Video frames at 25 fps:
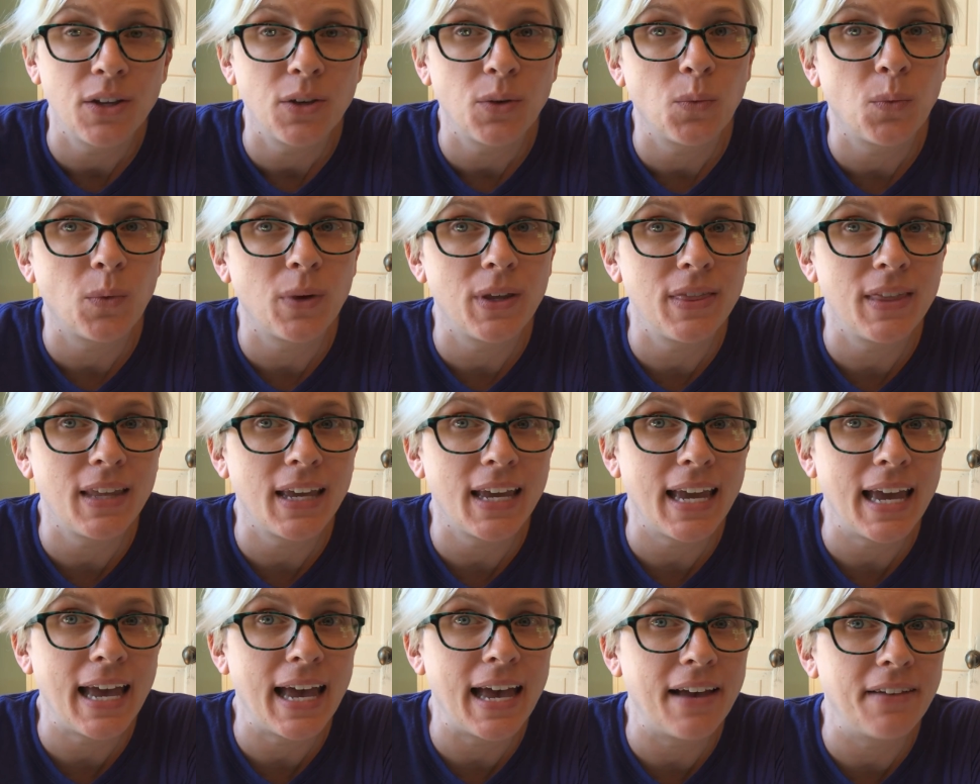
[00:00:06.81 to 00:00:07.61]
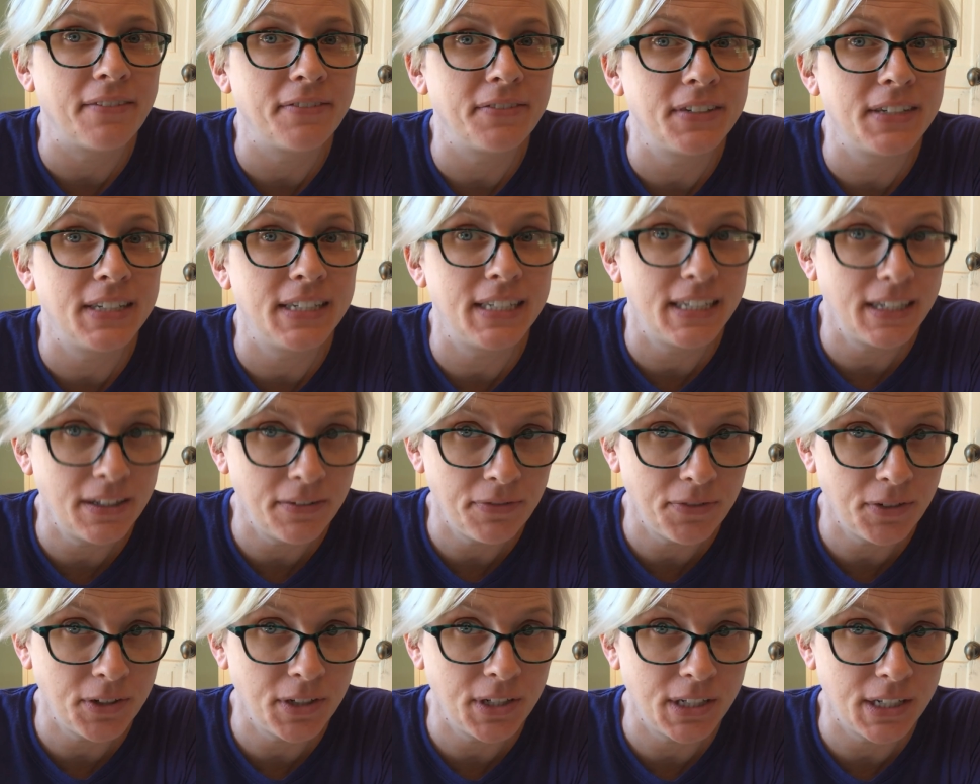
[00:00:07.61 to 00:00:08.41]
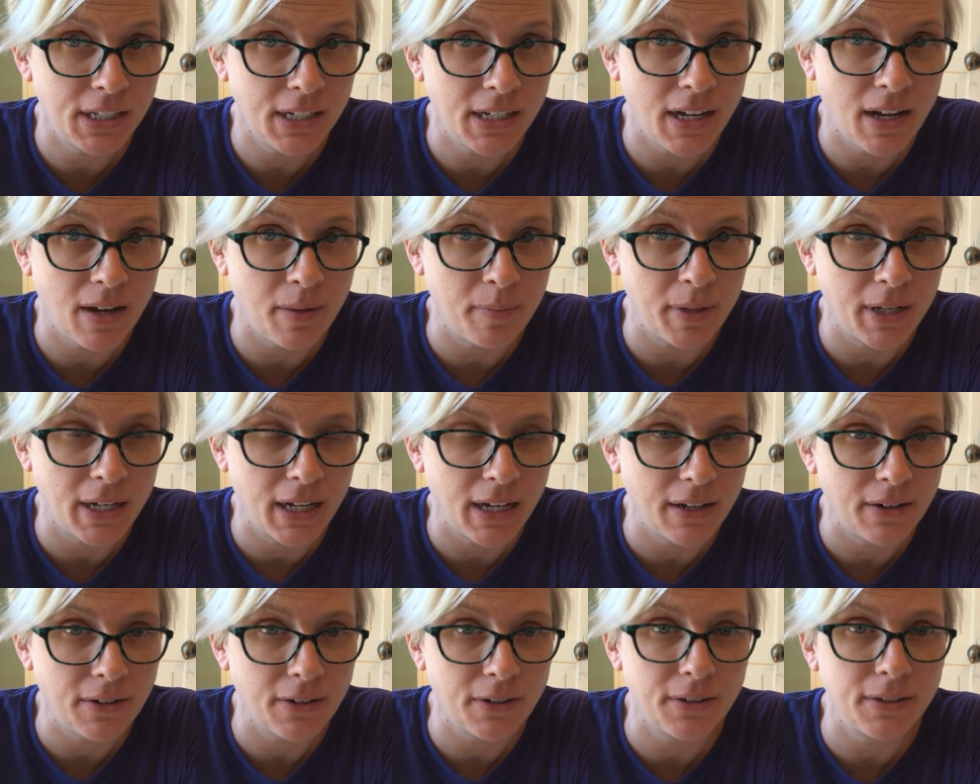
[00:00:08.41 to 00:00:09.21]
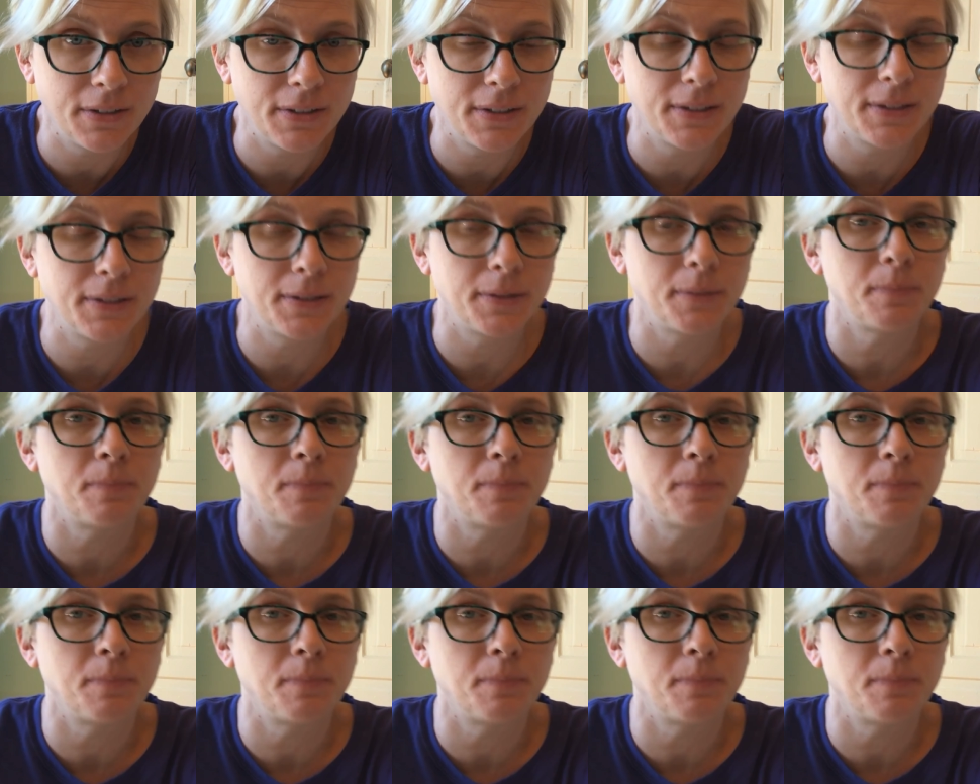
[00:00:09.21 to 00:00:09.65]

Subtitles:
when they have different denominators.